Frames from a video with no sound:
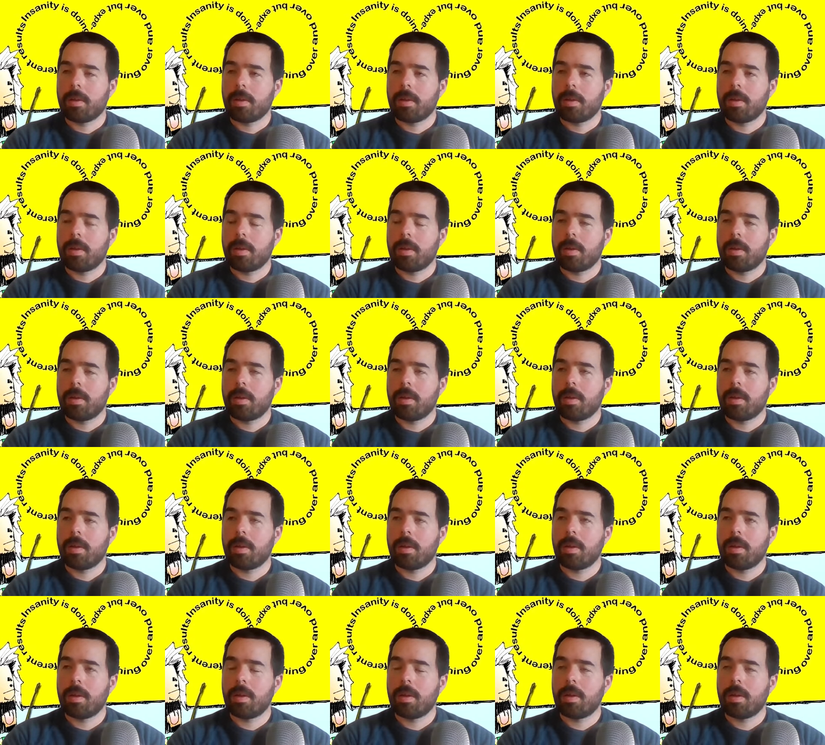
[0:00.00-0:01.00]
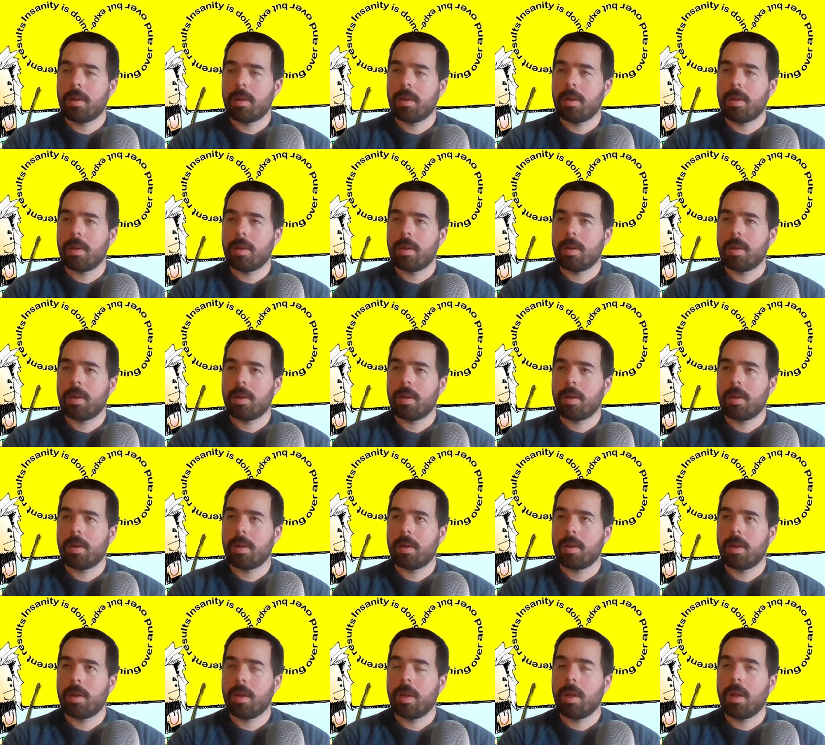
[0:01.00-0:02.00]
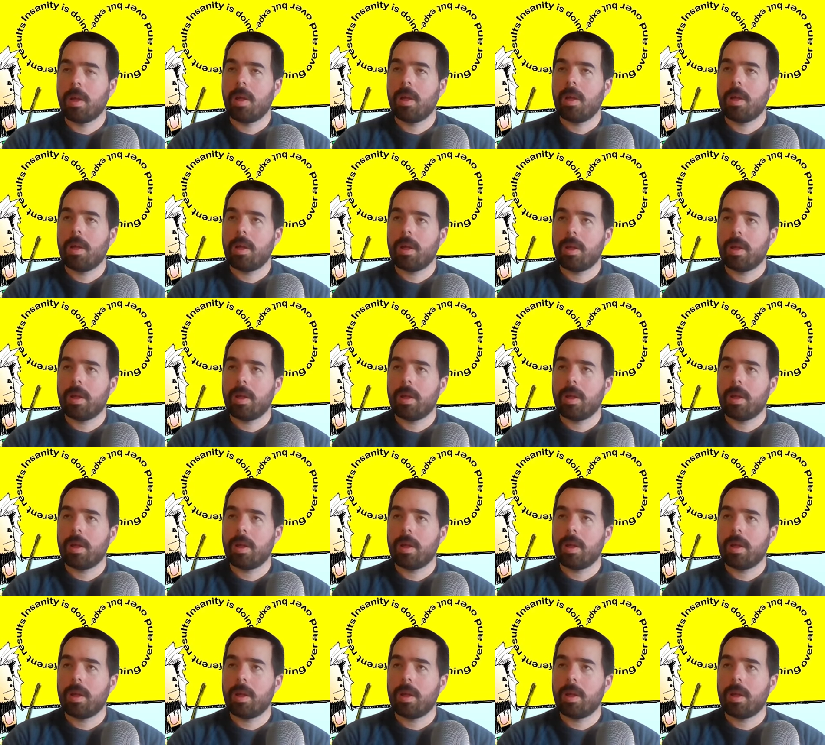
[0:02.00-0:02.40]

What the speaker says: (silence)